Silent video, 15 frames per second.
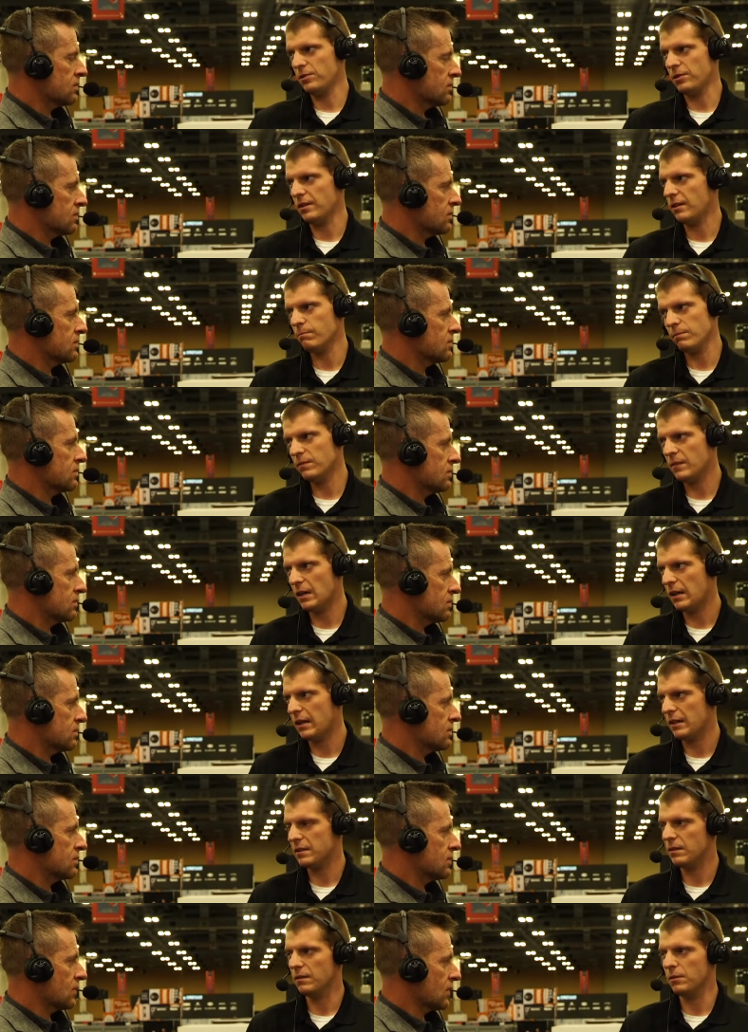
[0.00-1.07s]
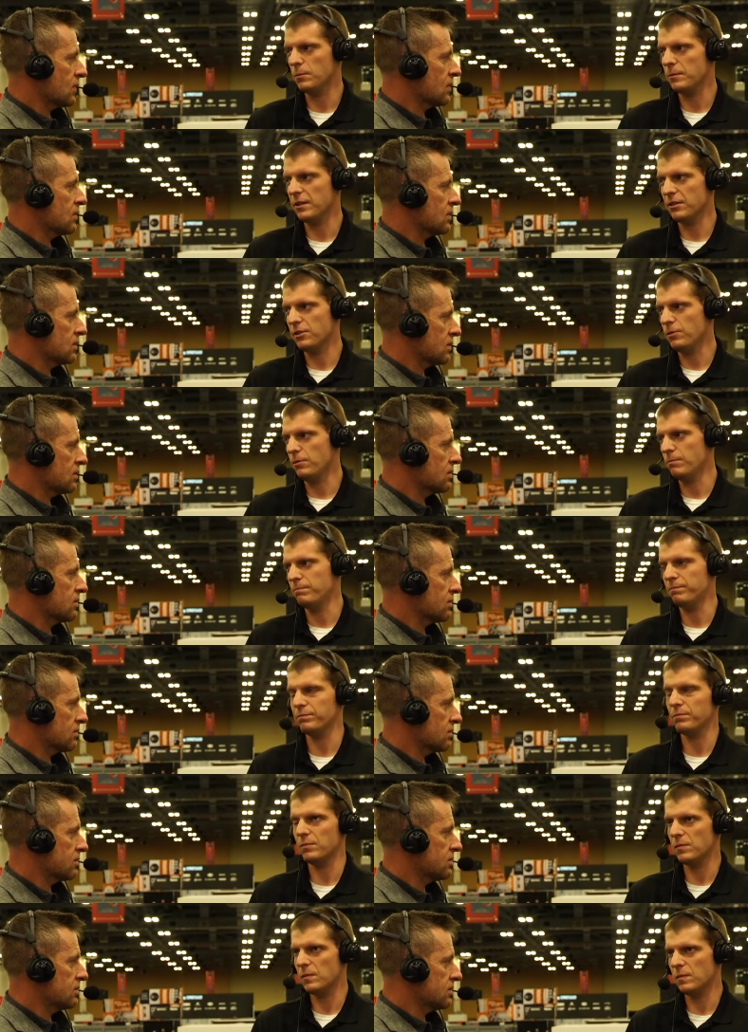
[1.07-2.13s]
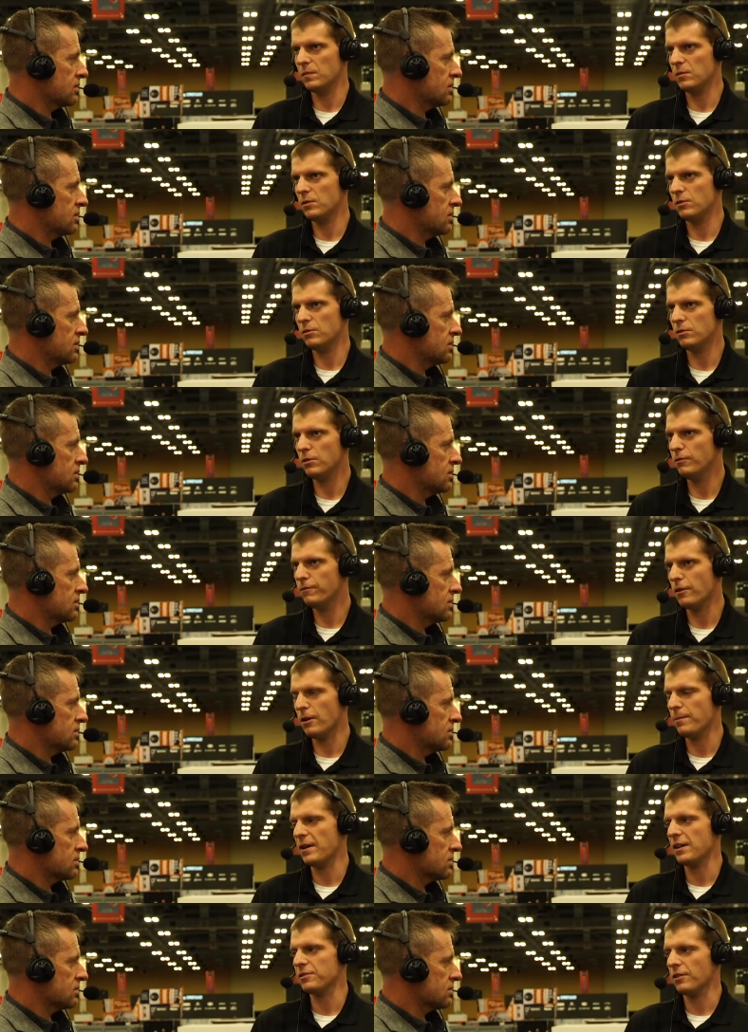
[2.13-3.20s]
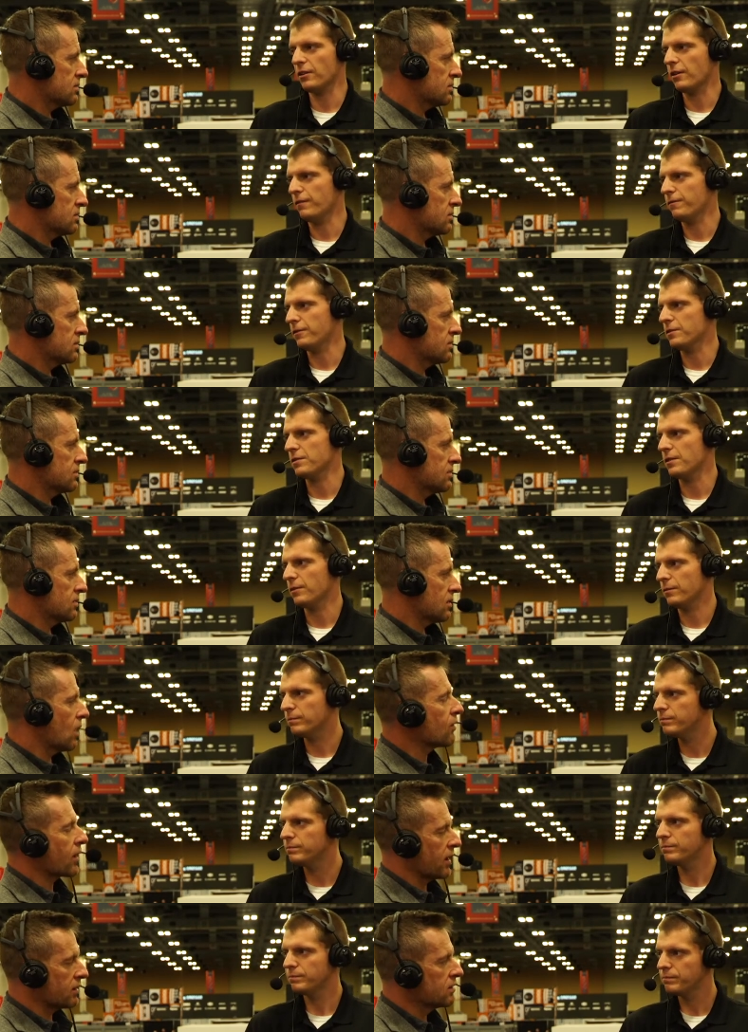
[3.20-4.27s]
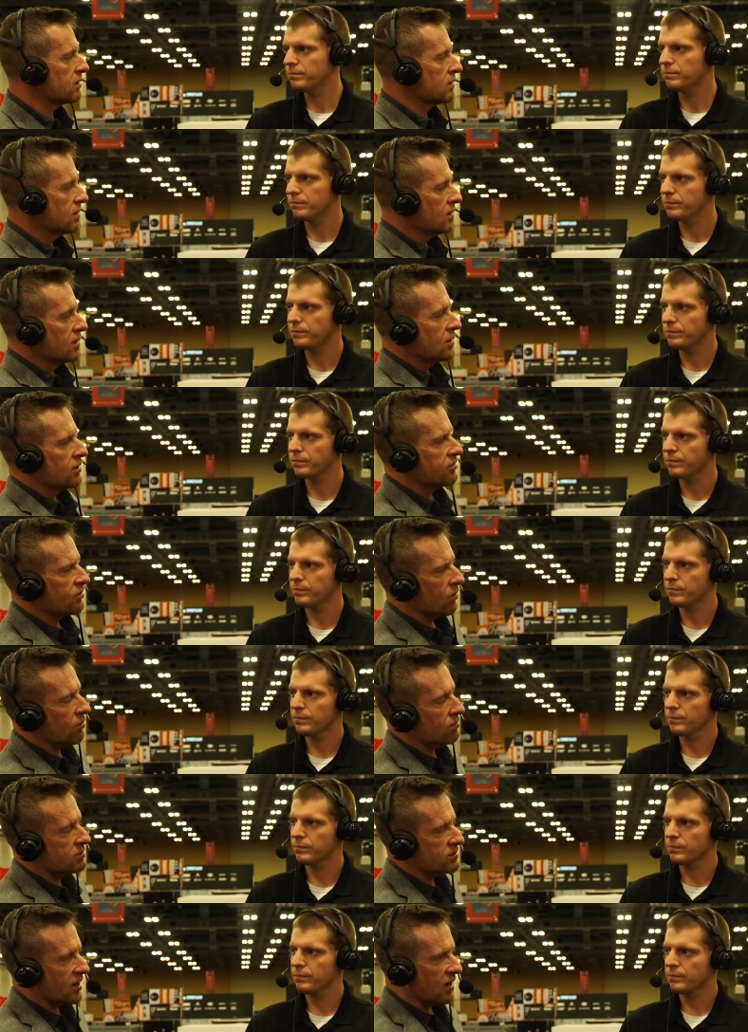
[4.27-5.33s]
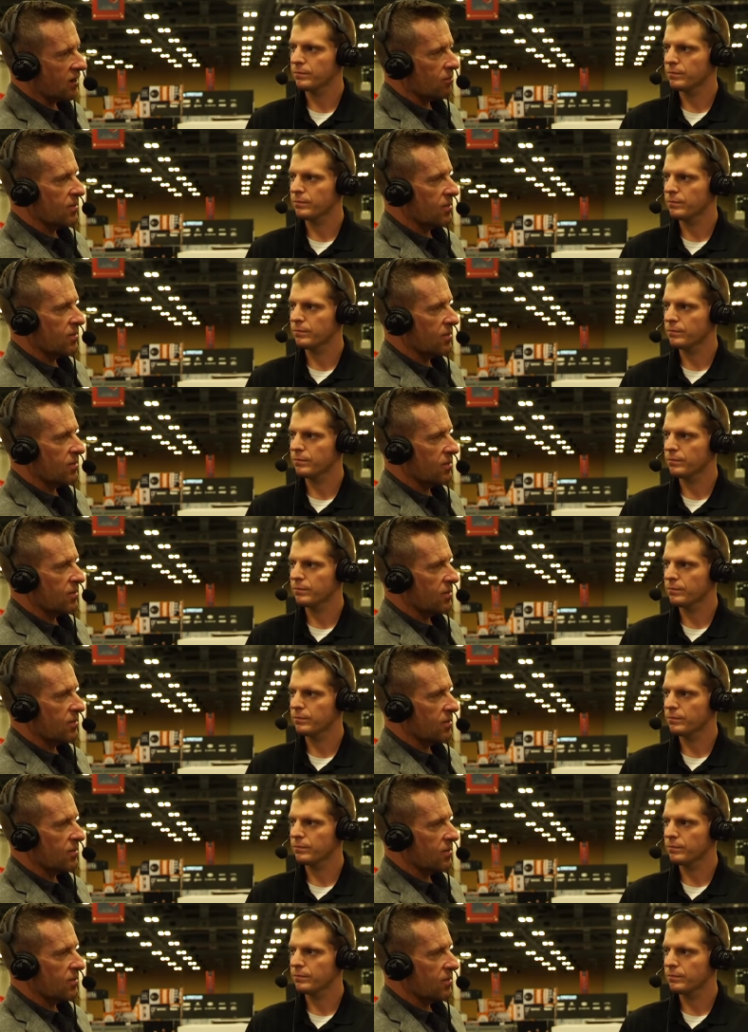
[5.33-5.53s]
Speaker 1: to the heights a little bit too far past our comfort zone.
Speaker 2: Okay. So talk